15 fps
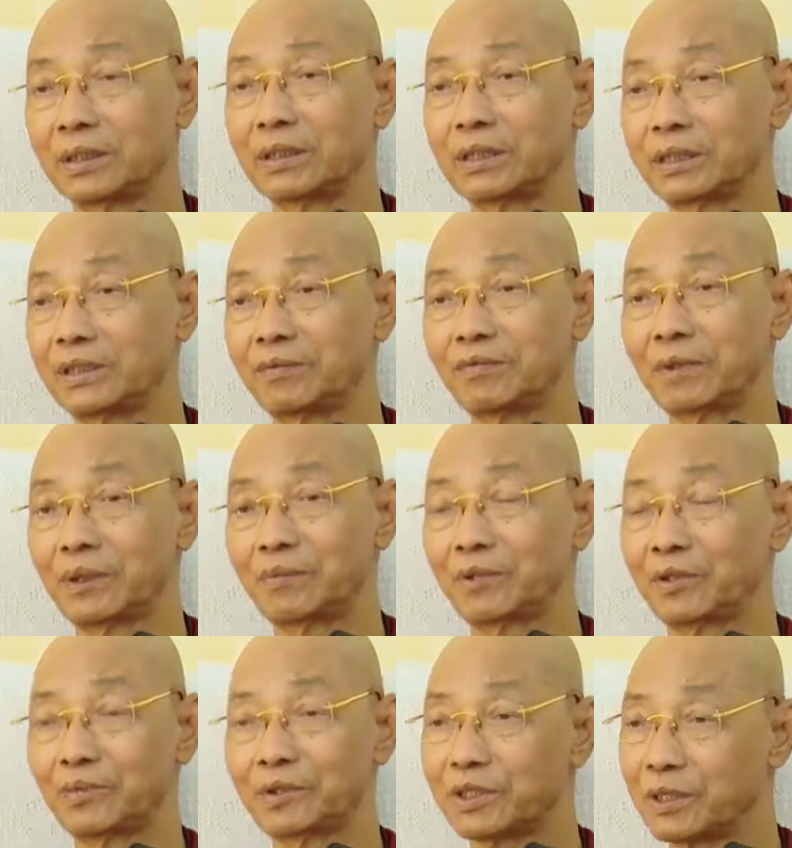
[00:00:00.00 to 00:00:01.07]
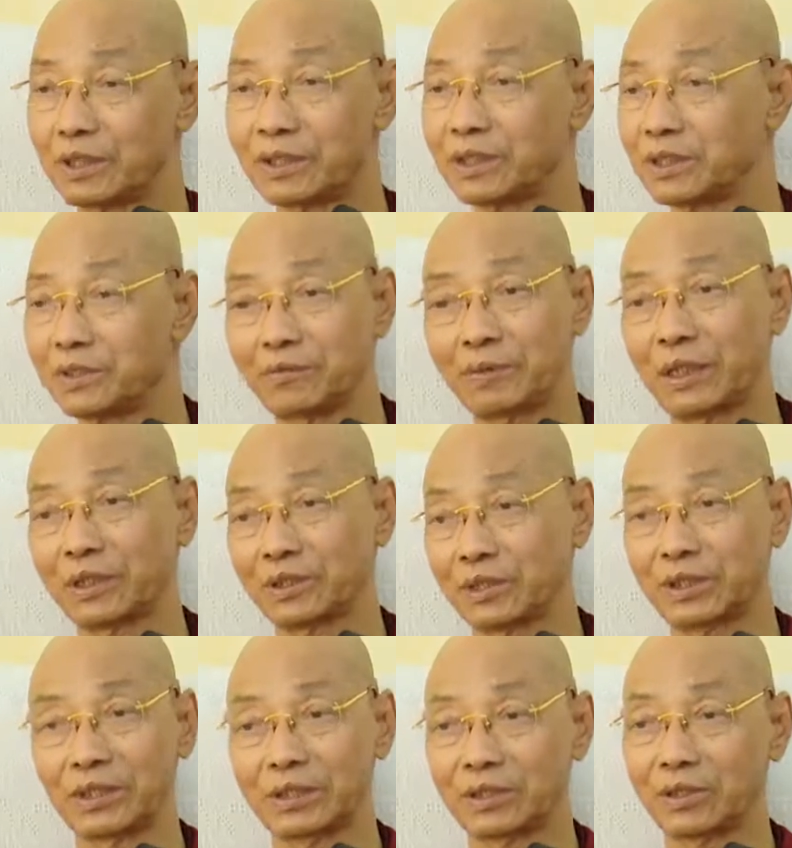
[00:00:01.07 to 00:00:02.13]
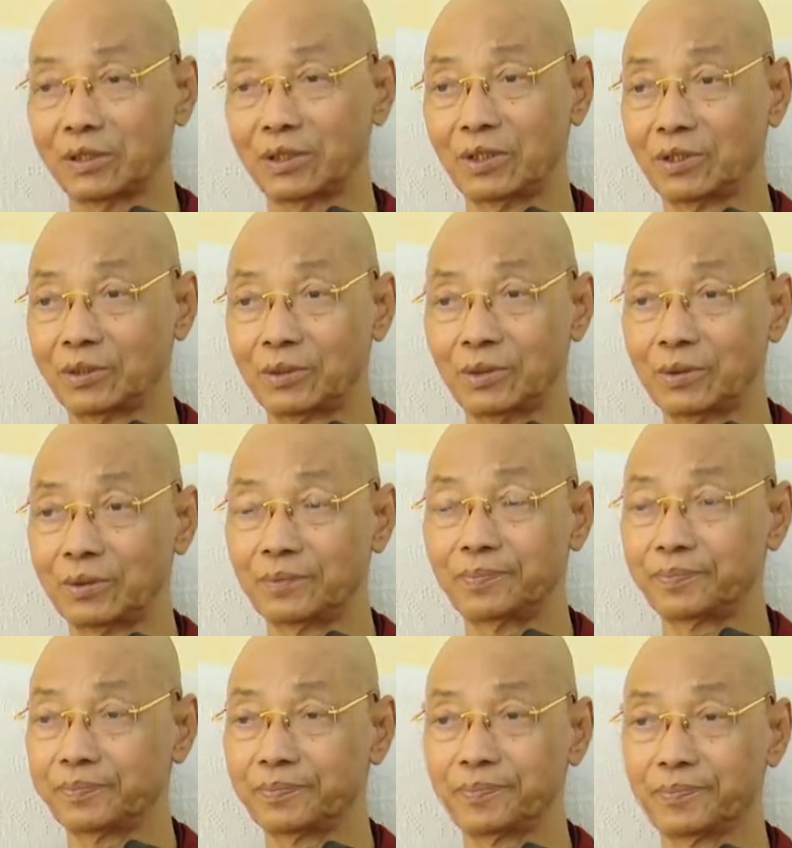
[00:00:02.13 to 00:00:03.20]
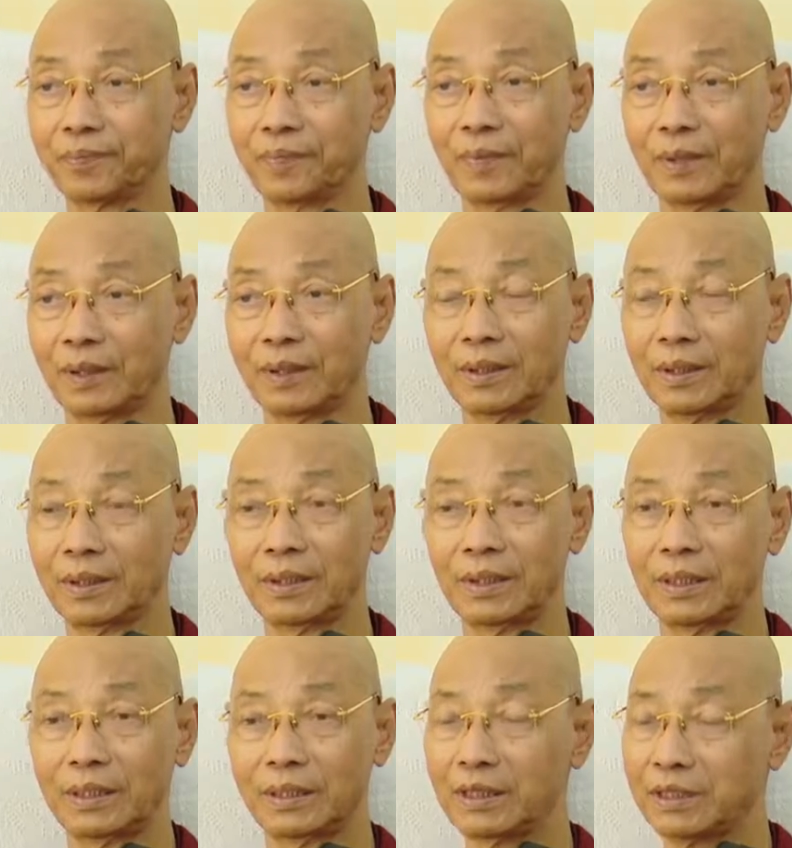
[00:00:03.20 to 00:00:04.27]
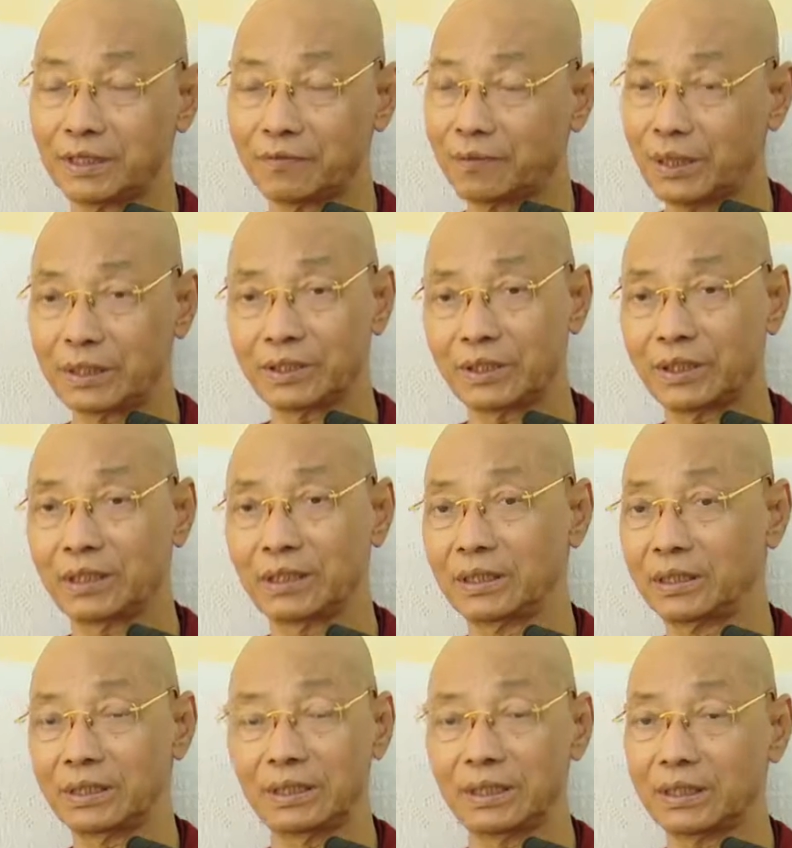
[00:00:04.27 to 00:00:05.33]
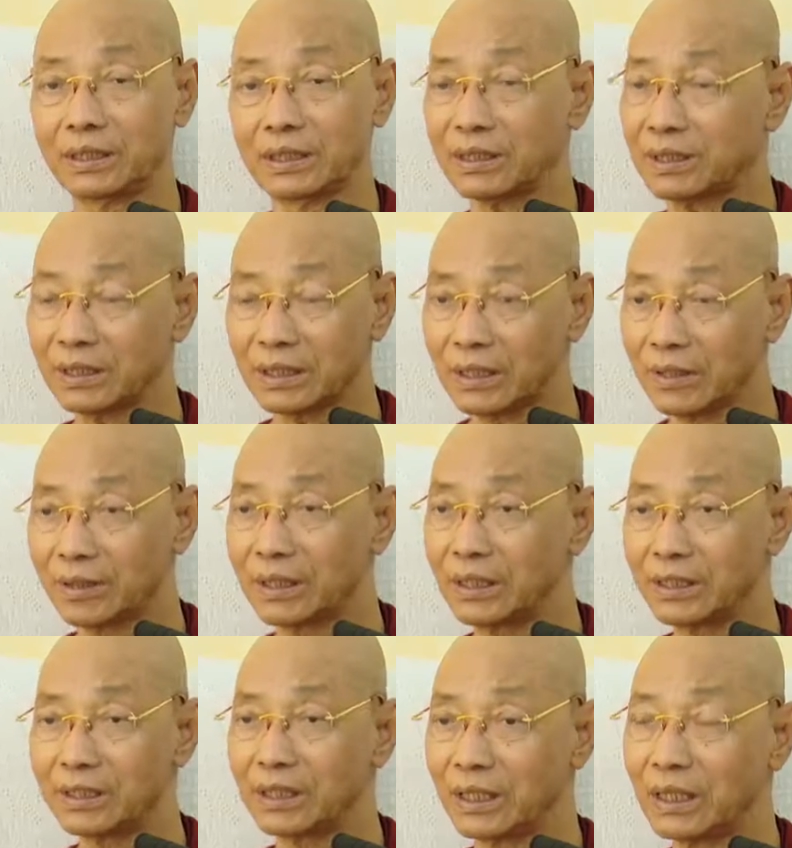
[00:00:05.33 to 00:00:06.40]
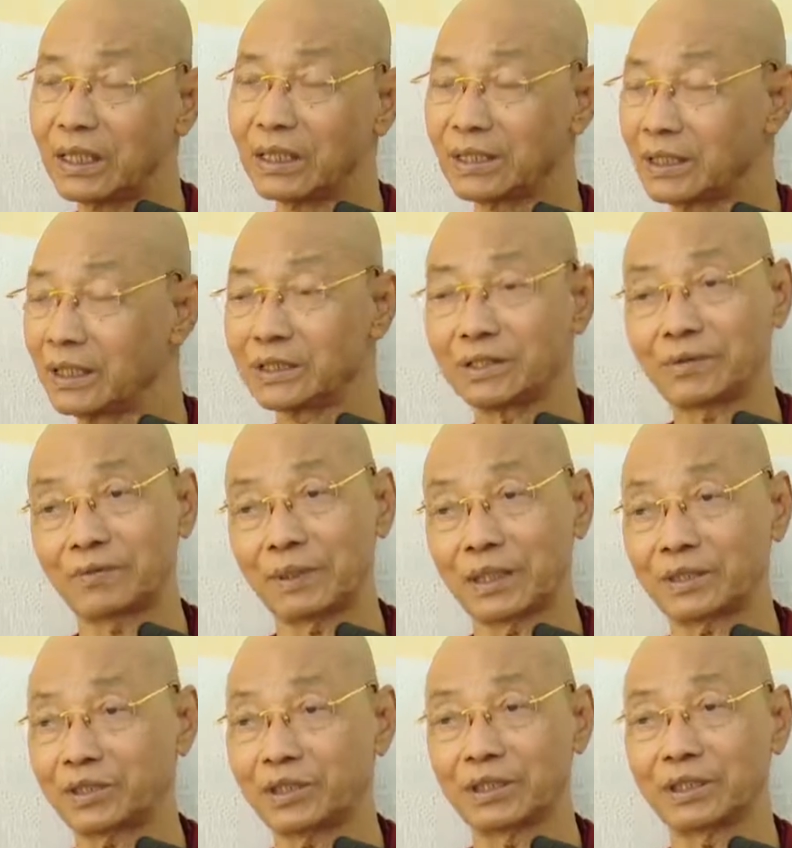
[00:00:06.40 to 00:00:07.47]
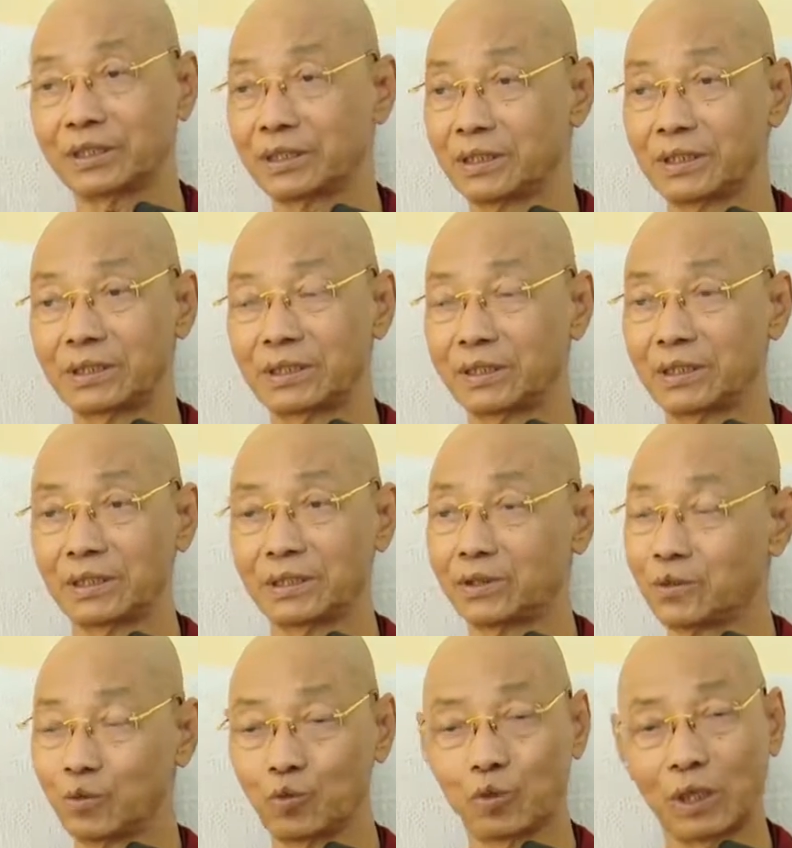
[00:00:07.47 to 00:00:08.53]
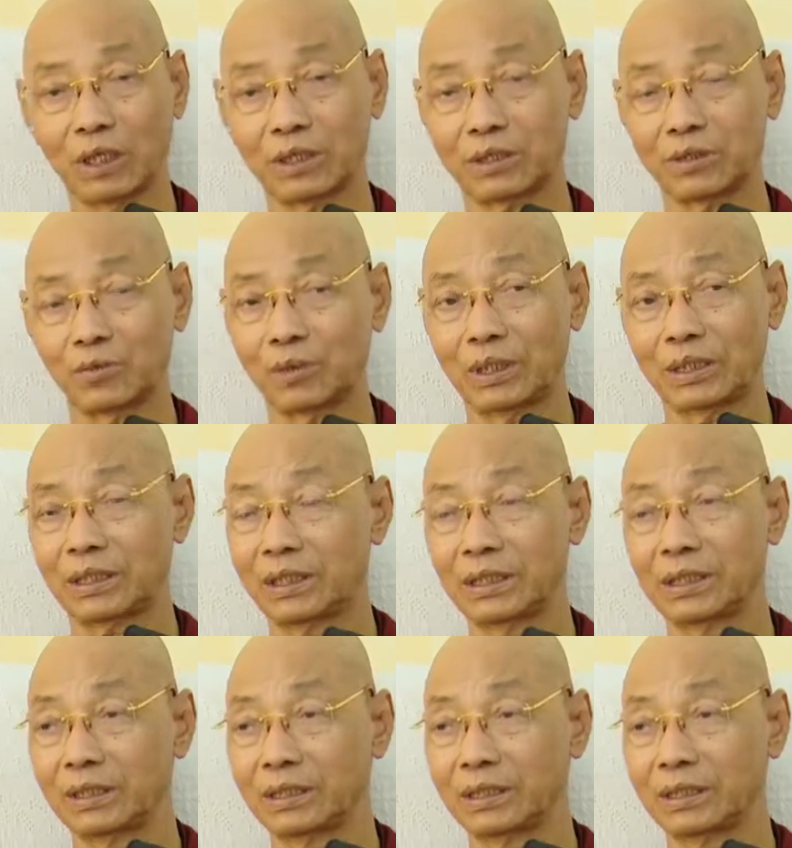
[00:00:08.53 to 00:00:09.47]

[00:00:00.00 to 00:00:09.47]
It performs its functions also. It is function and encourage others' functions. Two works working.